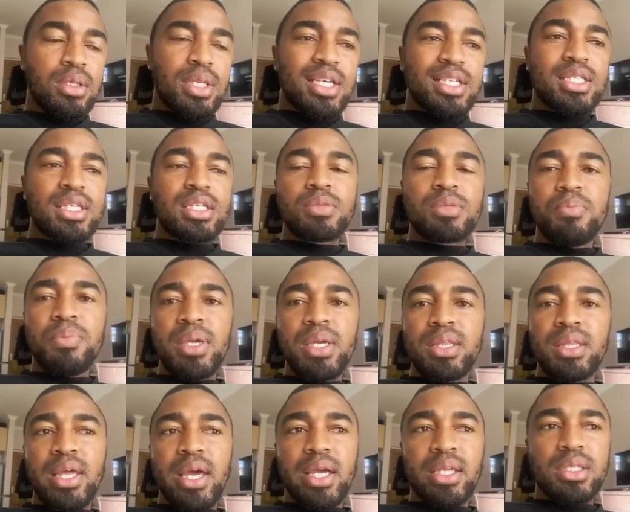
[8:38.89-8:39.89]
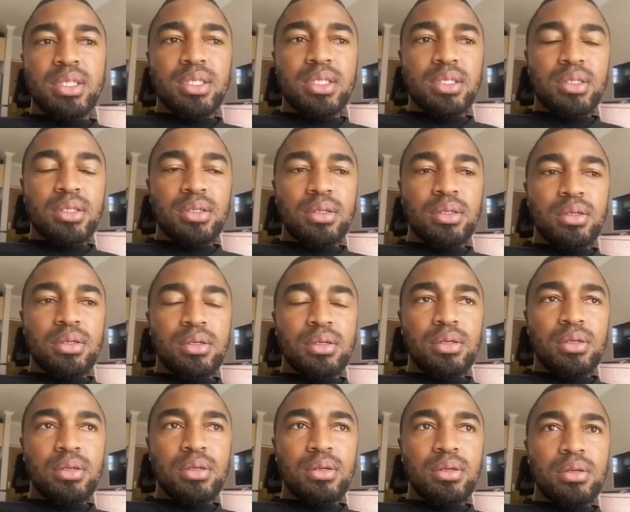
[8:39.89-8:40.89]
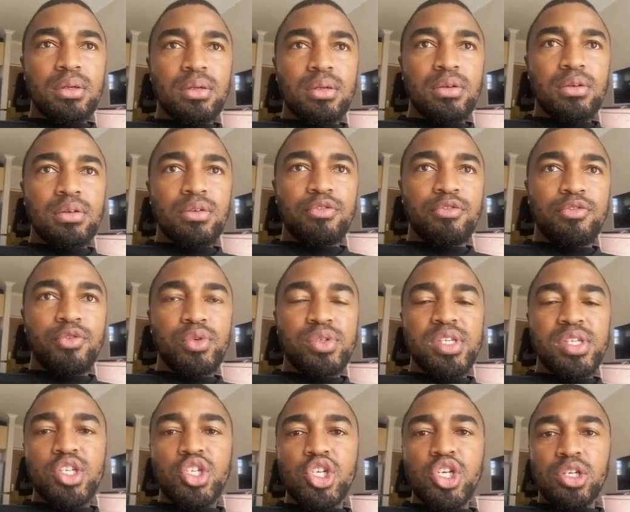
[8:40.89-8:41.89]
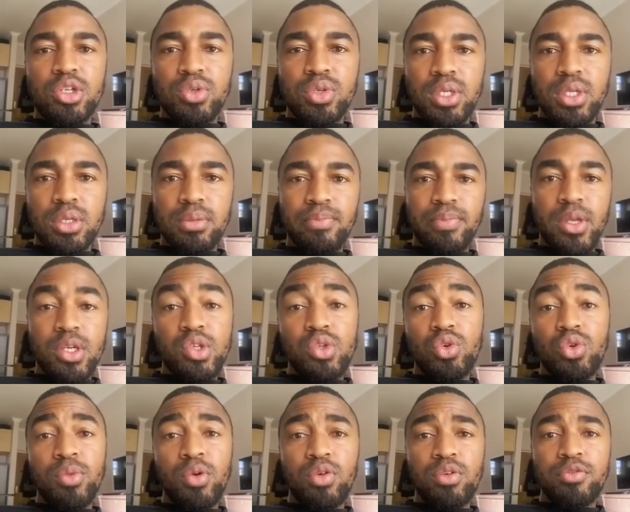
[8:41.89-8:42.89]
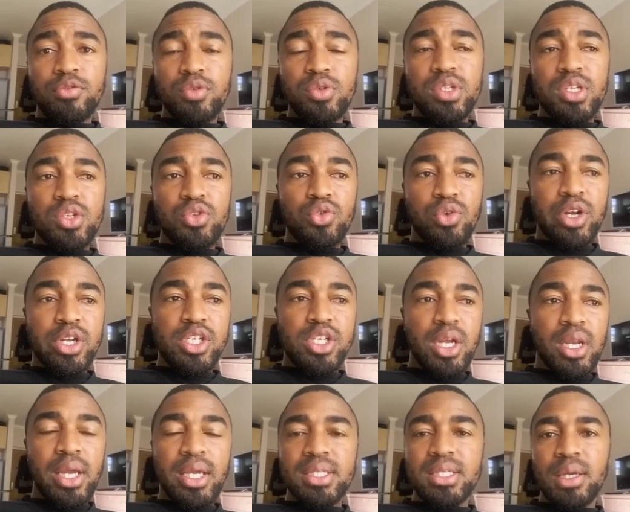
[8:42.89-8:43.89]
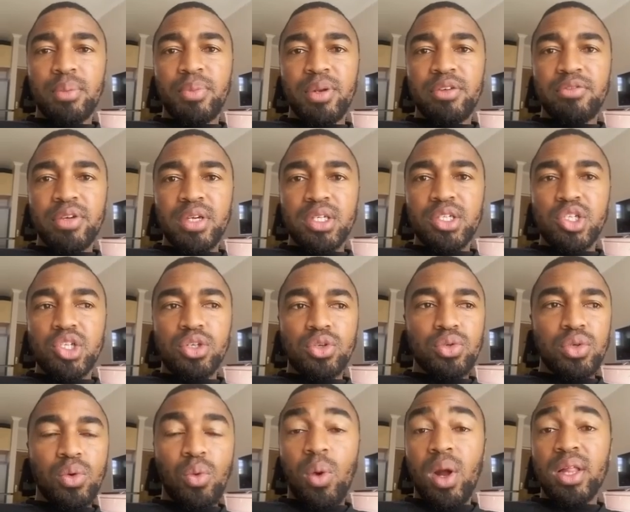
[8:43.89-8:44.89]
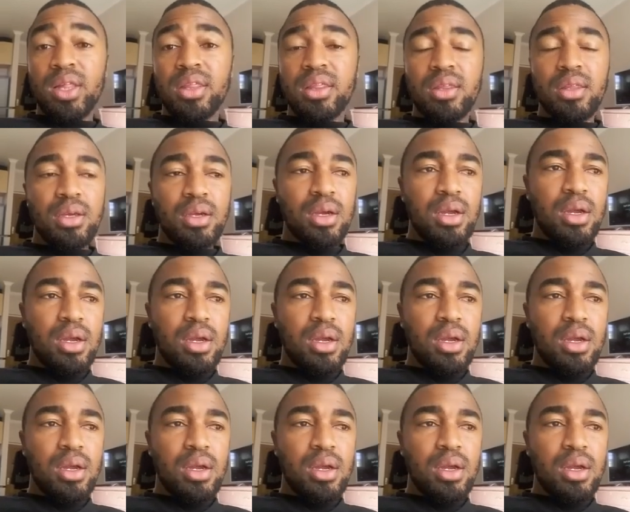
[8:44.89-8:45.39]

does this mean that Vusi's children, assuming Vusi is rich and ends up leaving his children wealth,